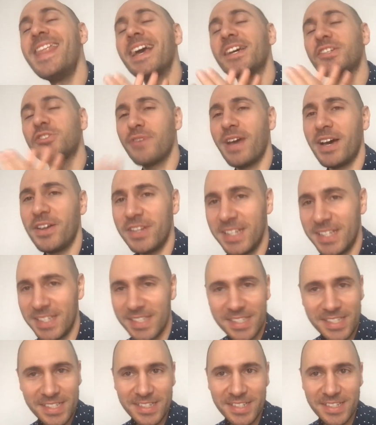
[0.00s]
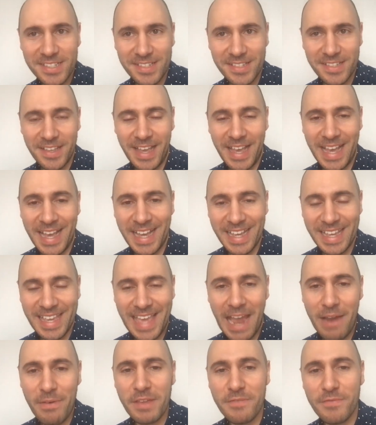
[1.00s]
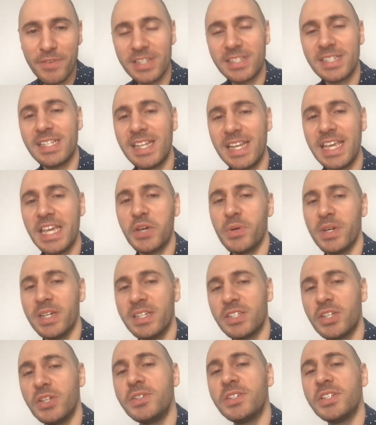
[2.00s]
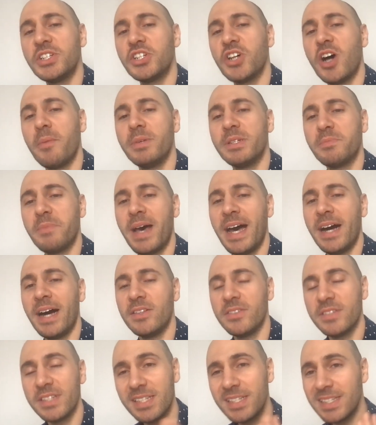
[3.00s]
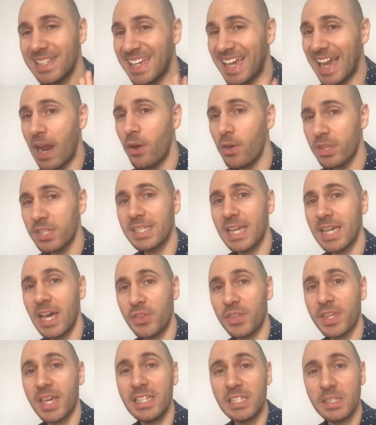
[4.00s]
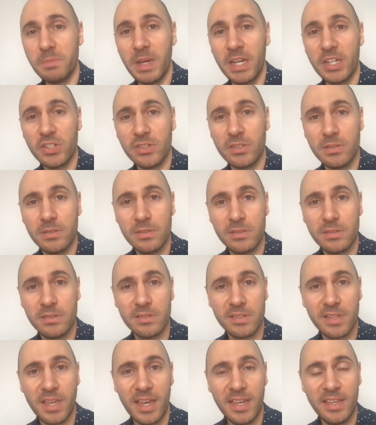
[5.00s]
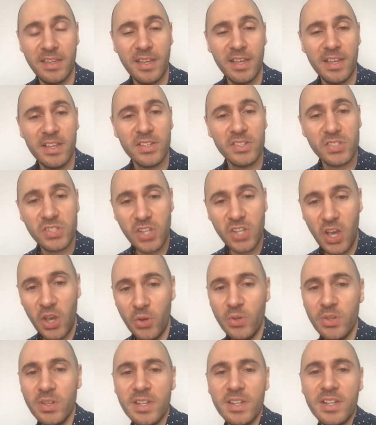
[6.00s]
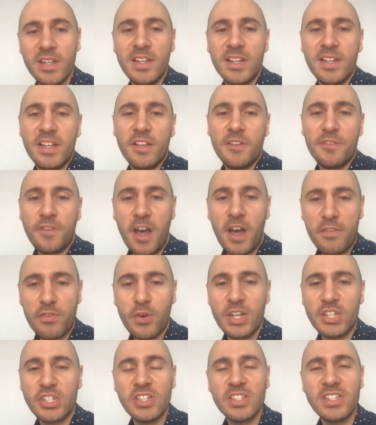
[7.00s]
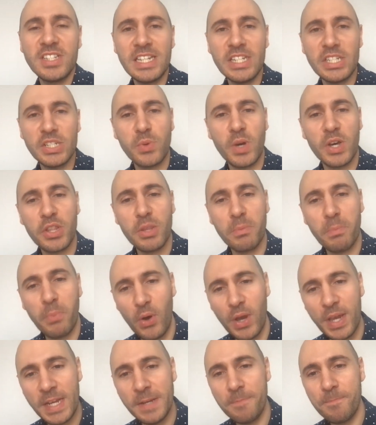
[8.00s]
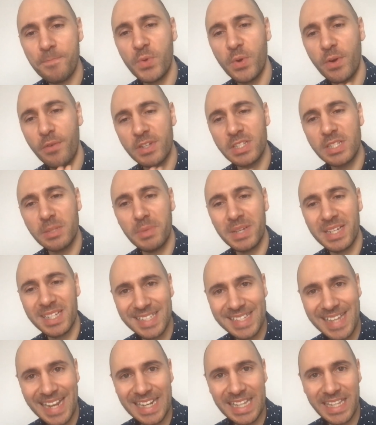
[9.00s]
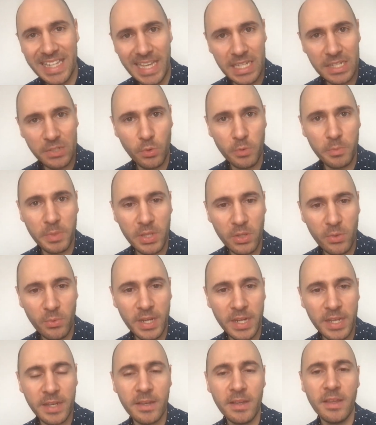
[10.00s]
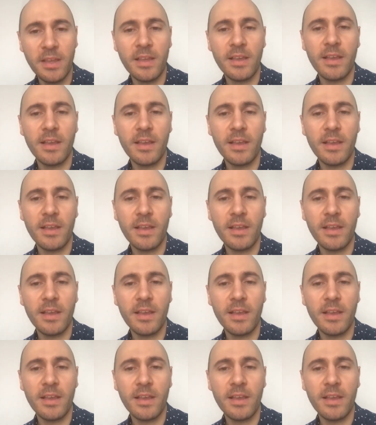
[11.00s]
next round is Gary versus Lee quiz. Who's the sharpest pal? This is a Gareth Southgate special. Okay. So 5 questions, each worth a point. Whoever has the biggest tally at the end will be the winner.